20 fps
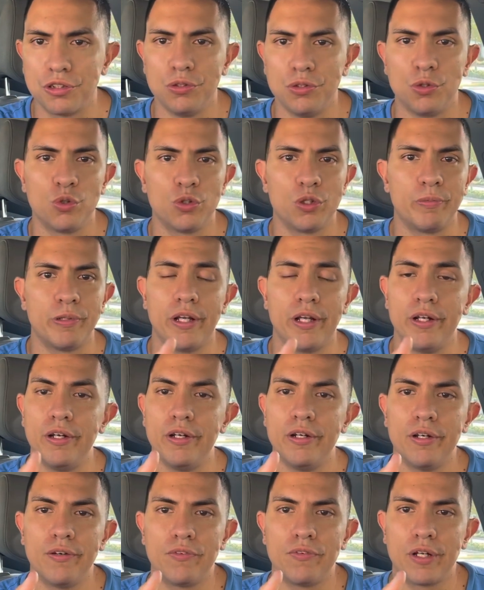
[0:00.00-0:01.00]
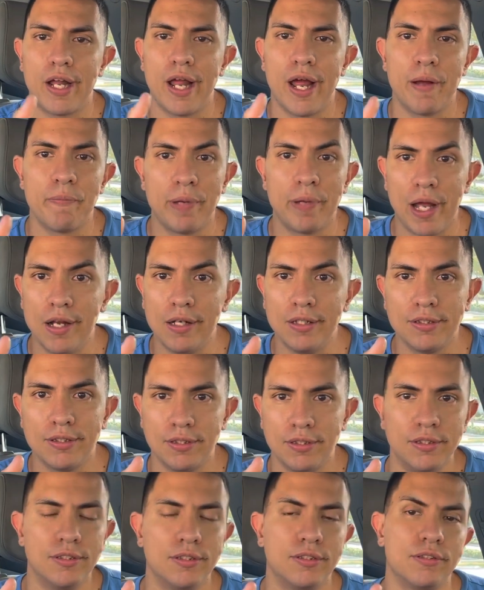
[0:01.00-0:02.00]
you know the beginning of the campaign
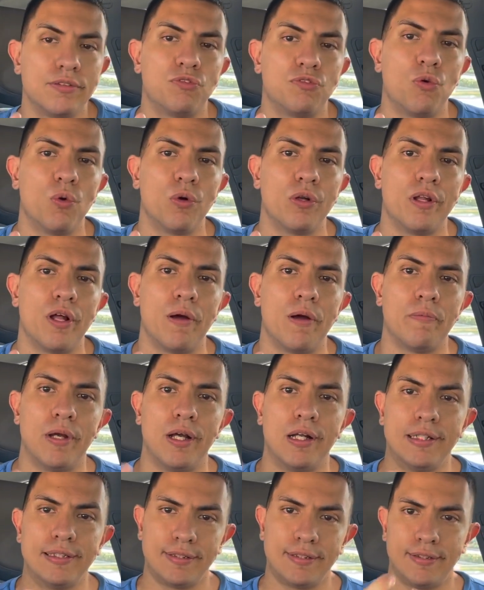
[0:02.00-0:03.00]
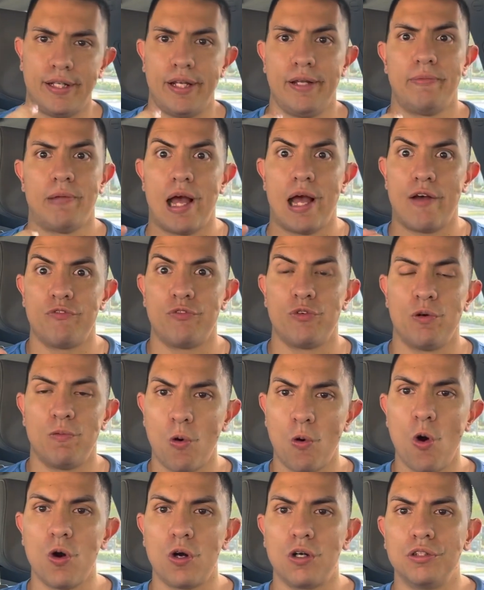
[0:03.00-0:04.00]
season for them and it's named after
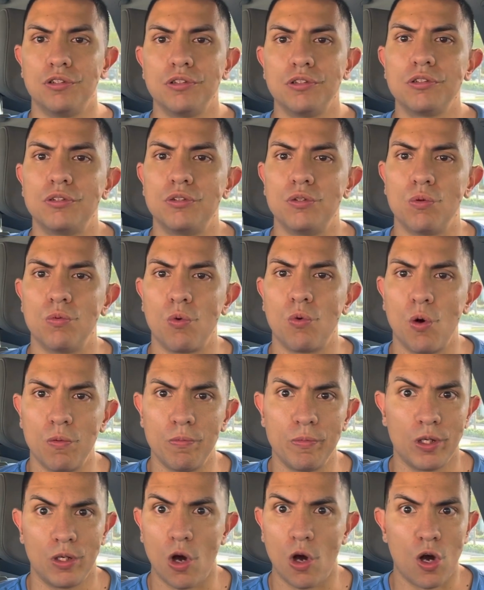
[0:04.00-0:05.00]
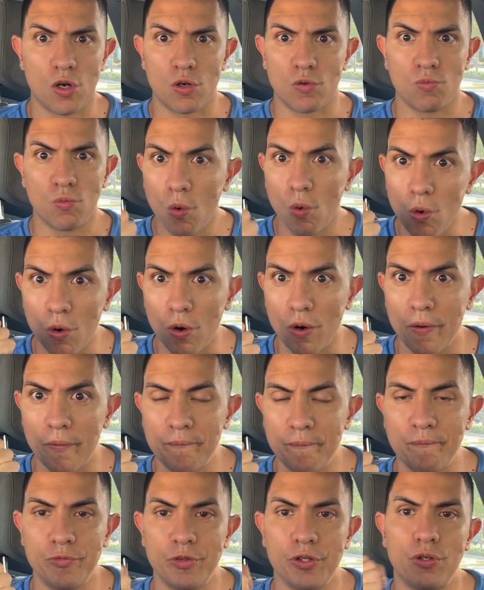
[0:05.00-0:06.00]
mars the roman god of war
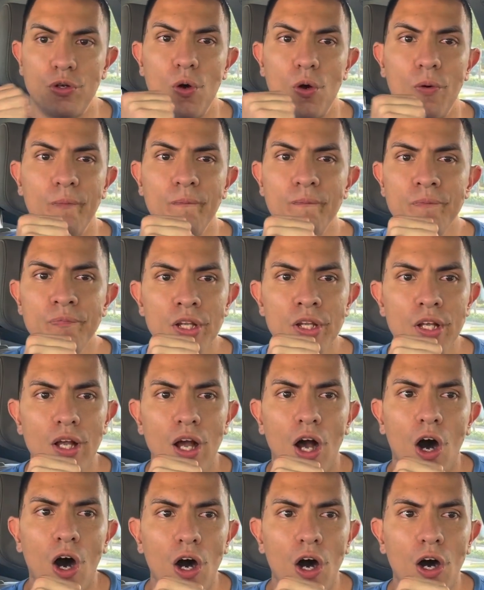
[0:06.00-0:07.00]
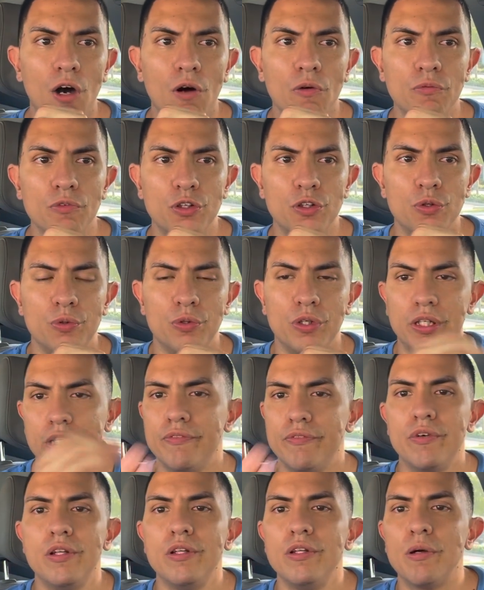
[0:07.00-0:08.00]
you know um, you
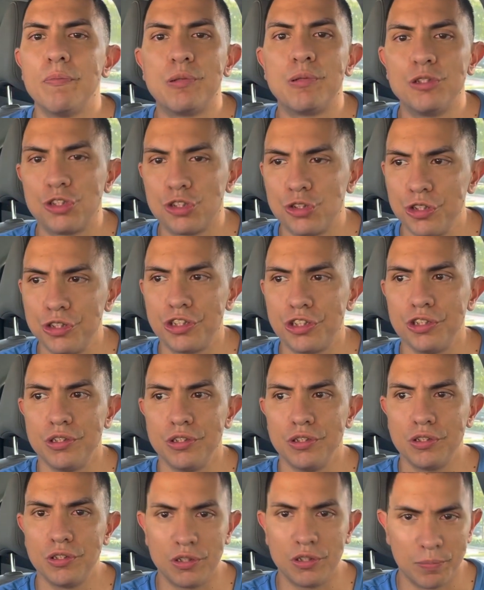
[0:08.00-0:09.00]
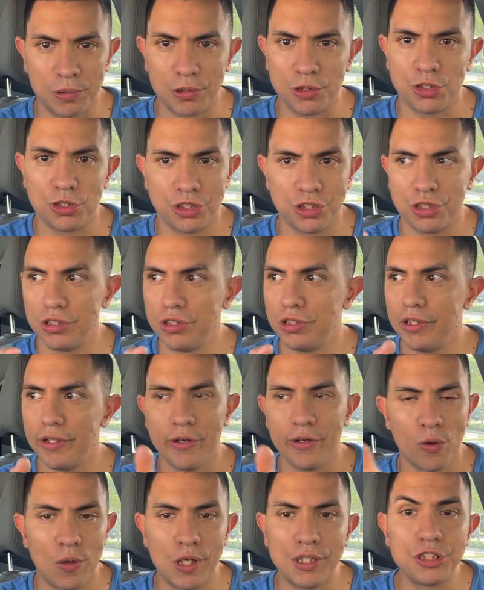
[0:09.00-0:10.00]
even the patricians the patrician
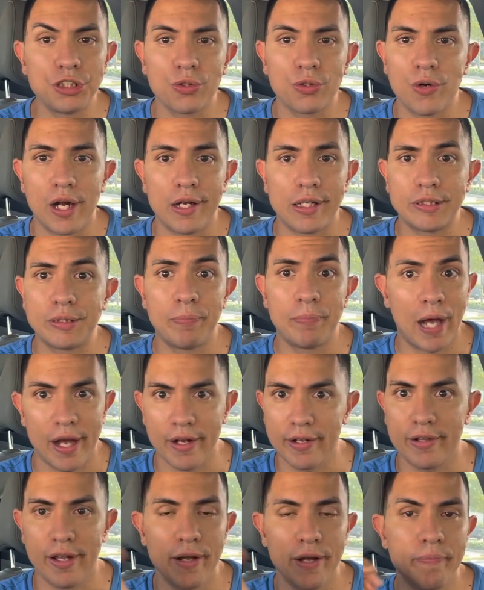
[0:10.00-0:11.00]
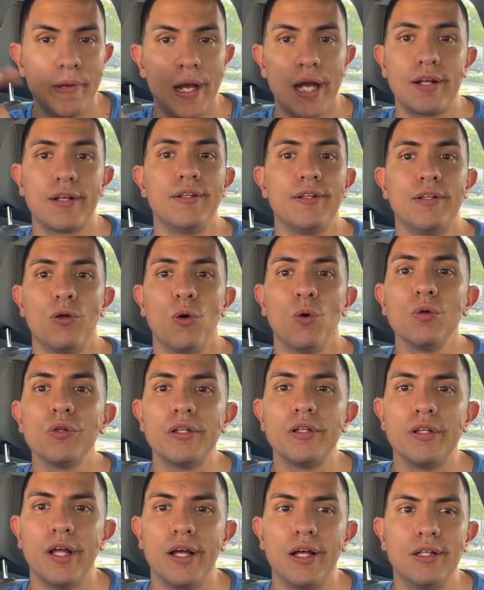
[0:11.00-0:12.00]
the aristocrats back then back in the
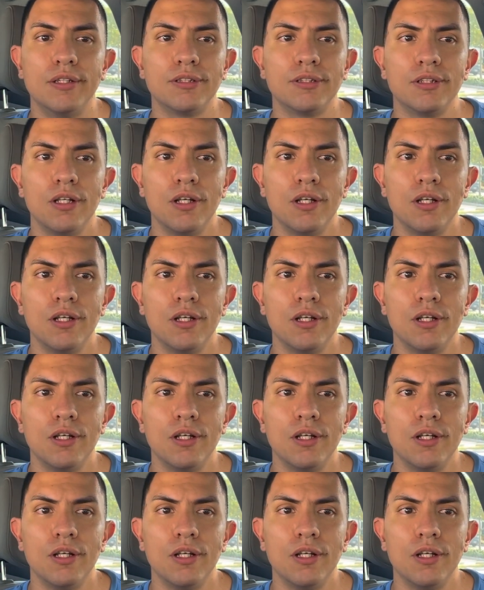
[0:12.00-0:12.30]
olden days